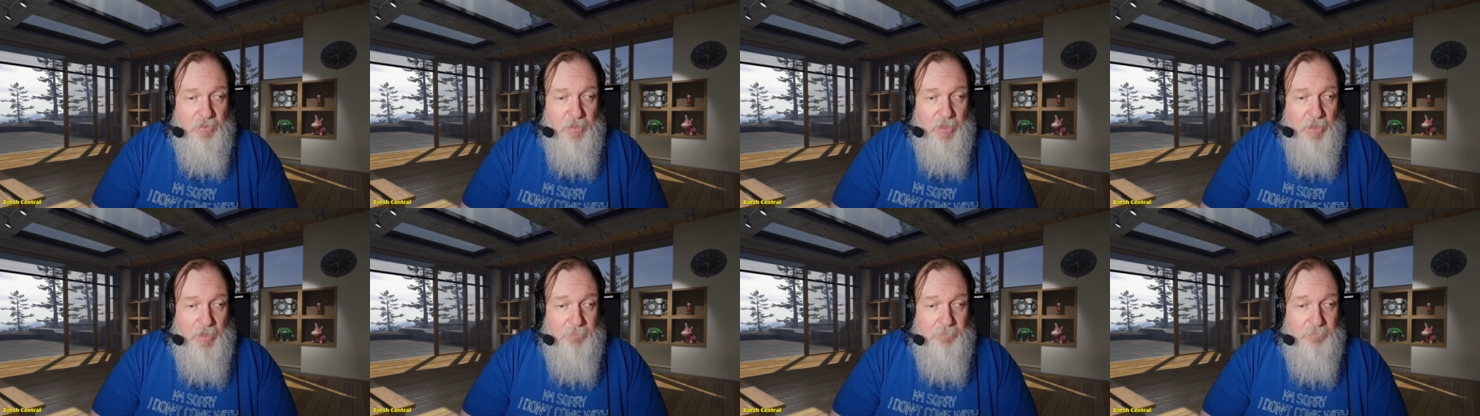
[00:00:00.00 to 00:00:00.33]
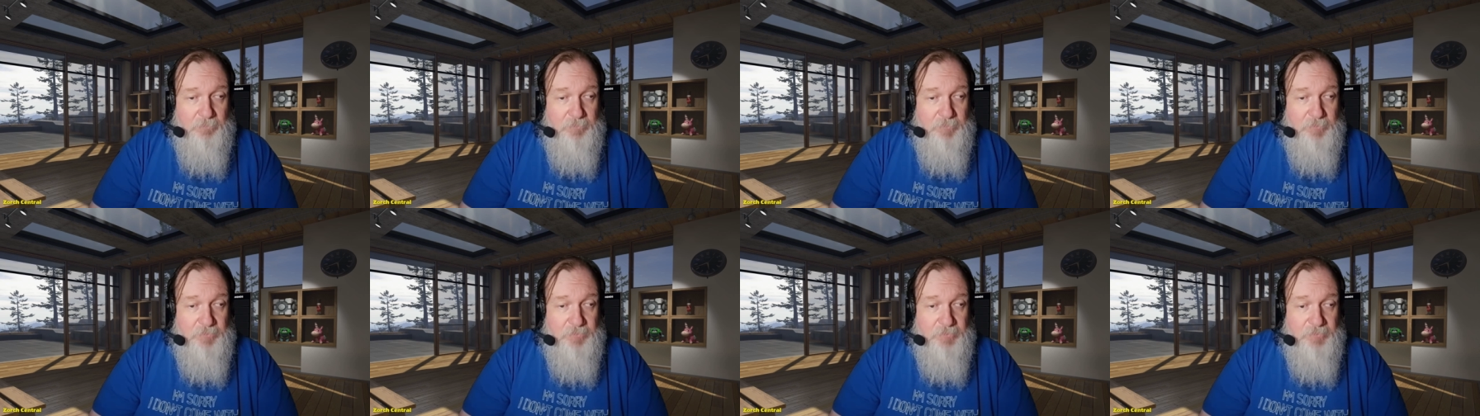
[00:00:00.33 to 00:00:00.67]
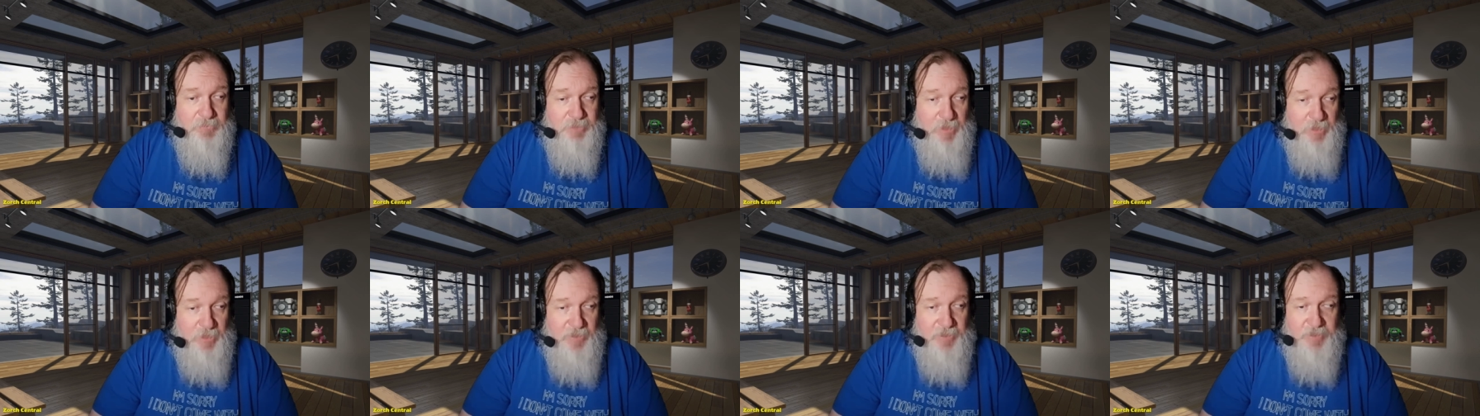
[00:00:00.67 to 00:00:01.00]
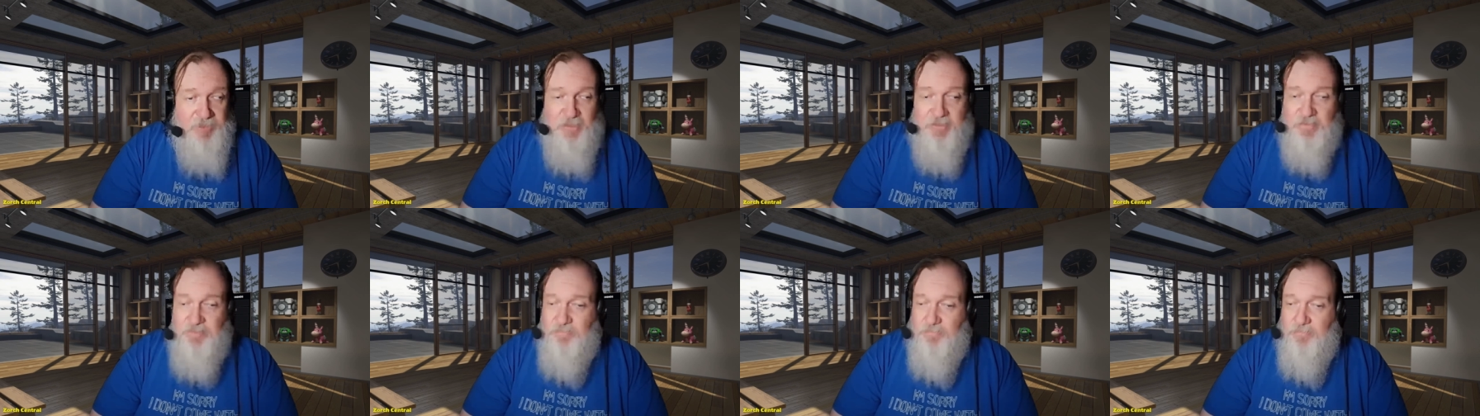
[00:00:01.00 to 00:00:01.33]
Um, none of
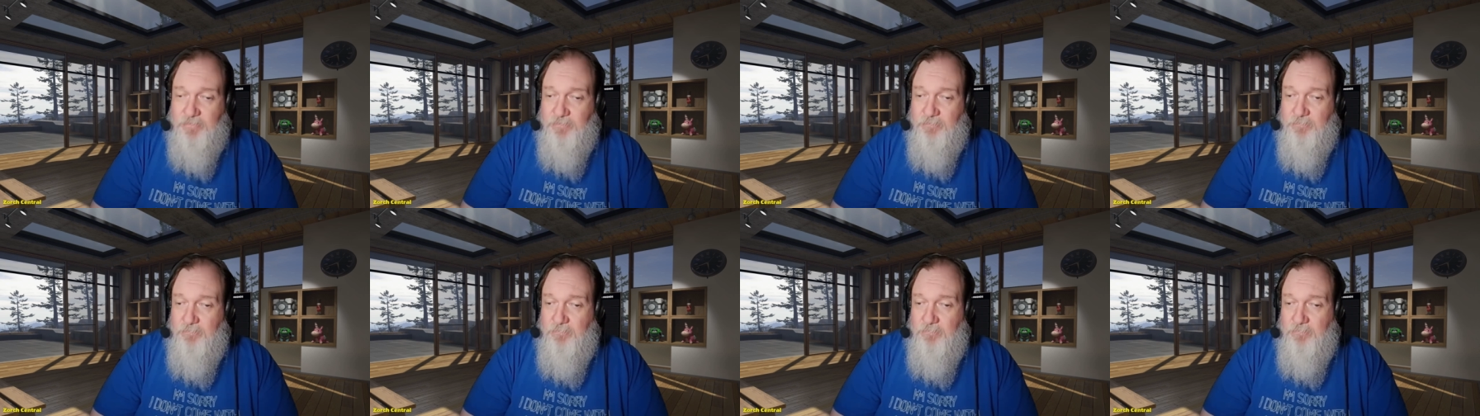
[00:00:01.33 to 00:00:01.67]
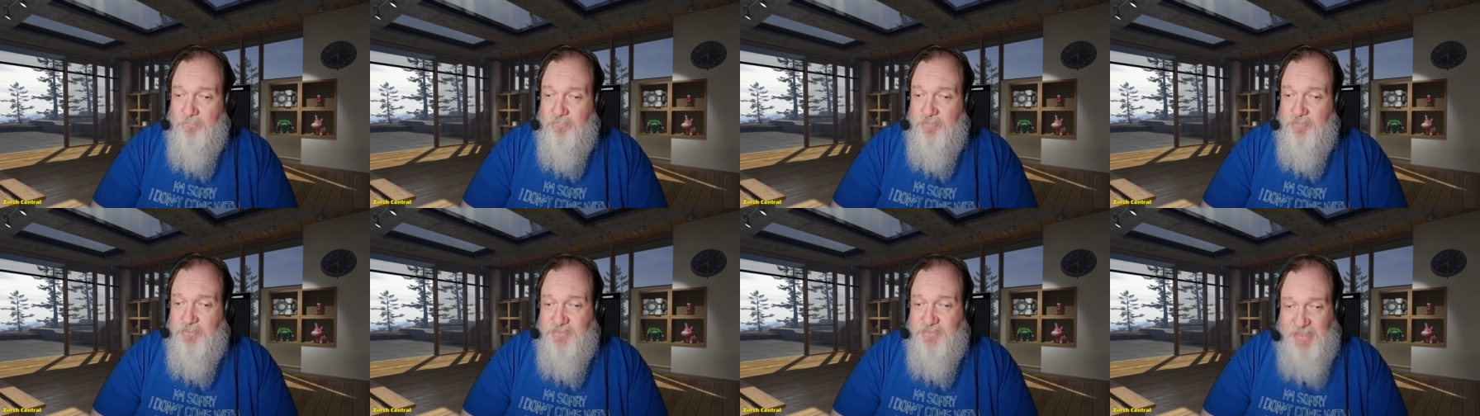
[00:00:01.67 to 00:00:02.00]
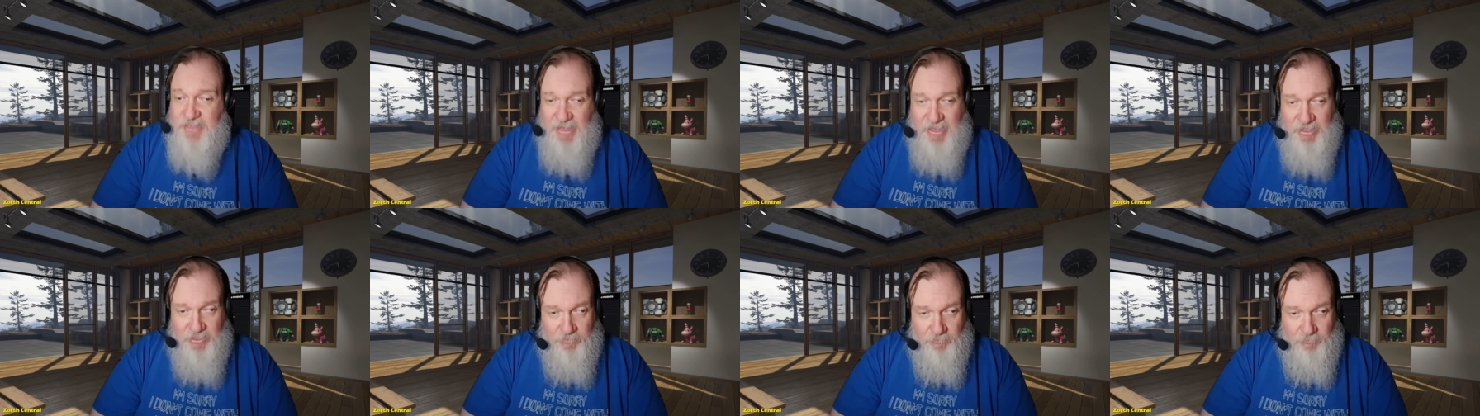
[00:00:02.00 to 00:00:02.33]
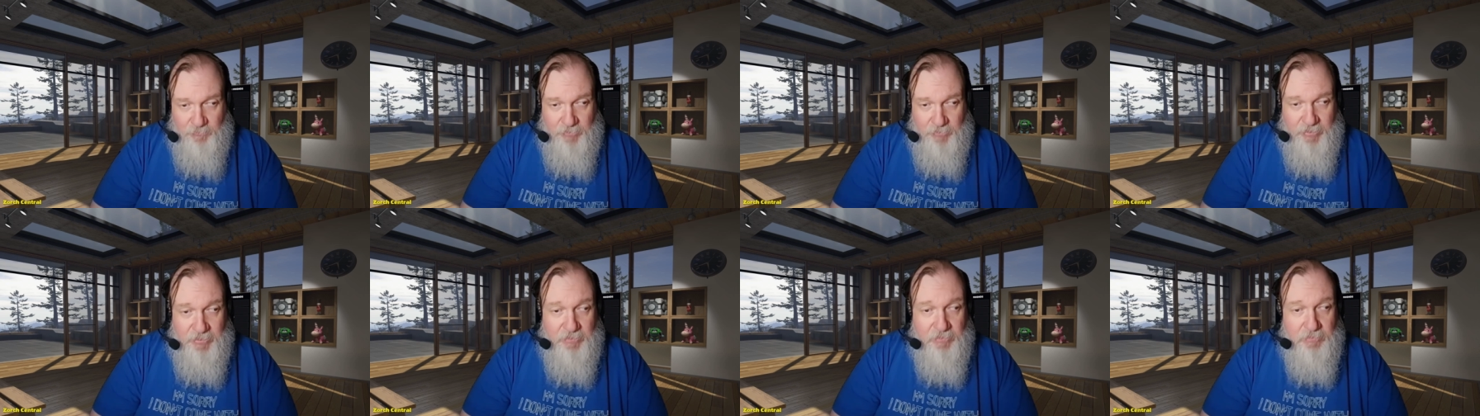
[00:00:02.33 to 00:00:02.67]
this
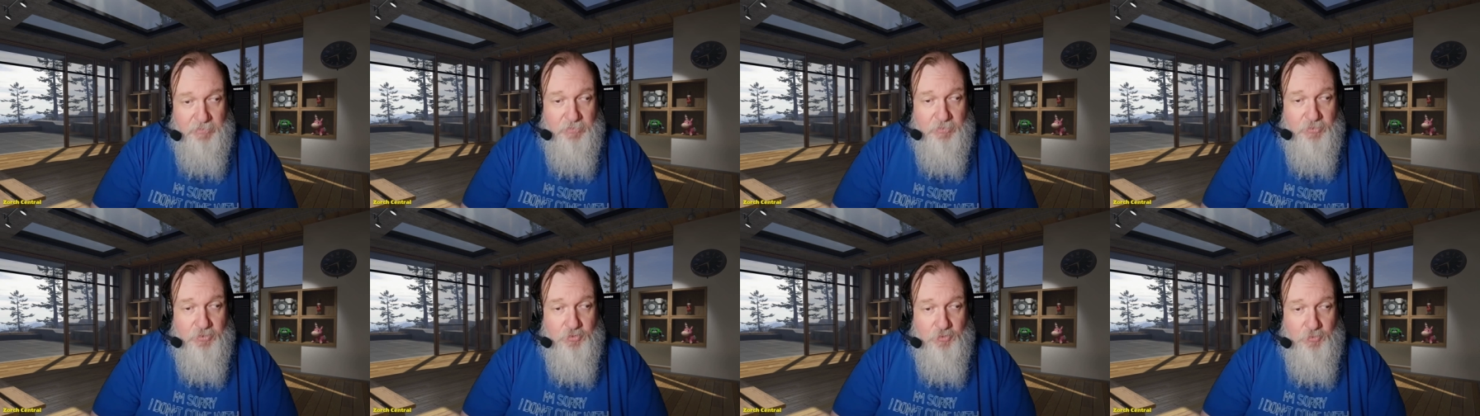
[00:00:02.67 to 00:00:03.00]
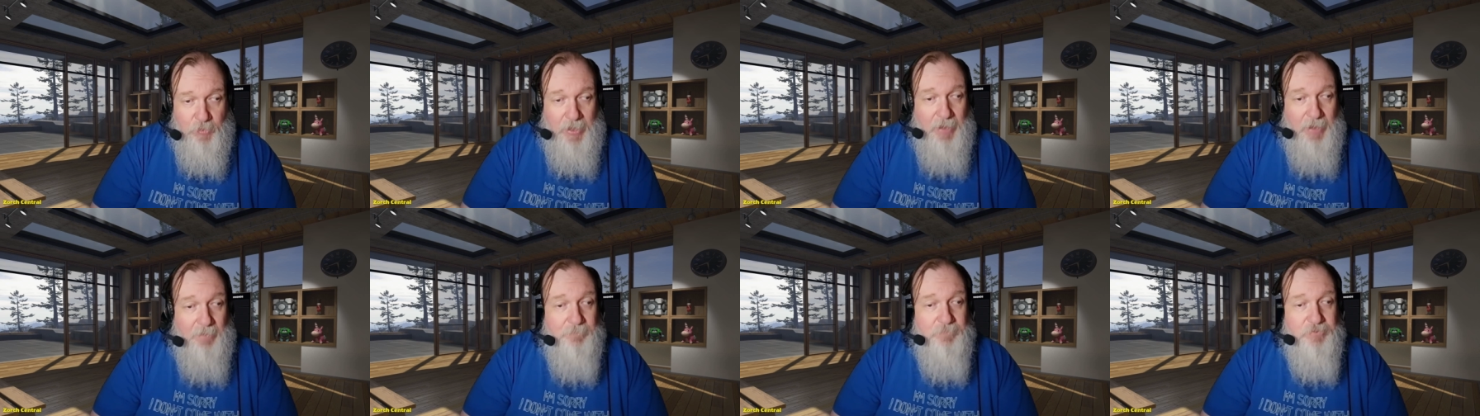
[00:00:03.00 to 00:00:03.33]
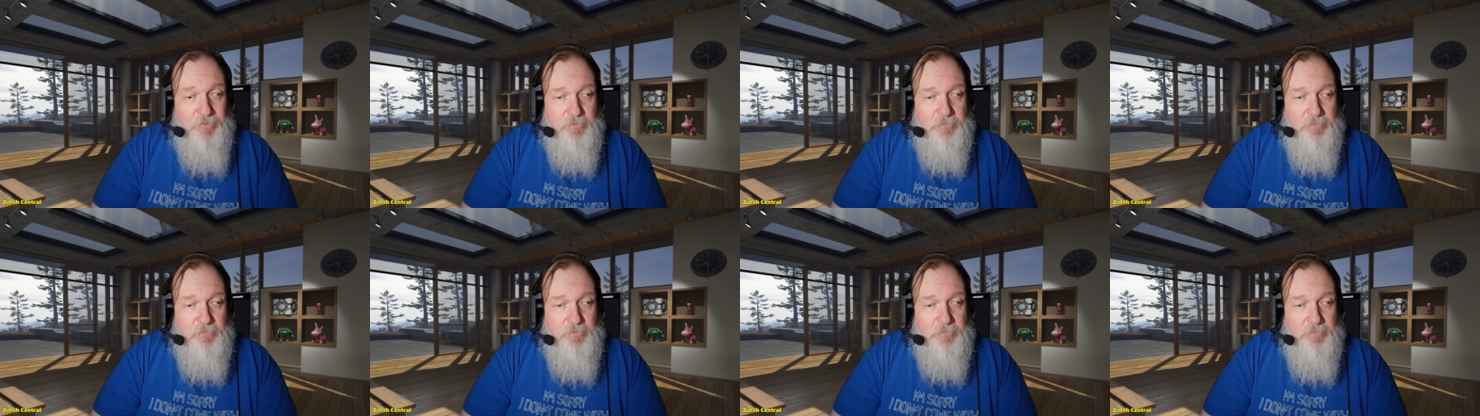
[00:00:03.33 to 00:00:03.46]
catering crap.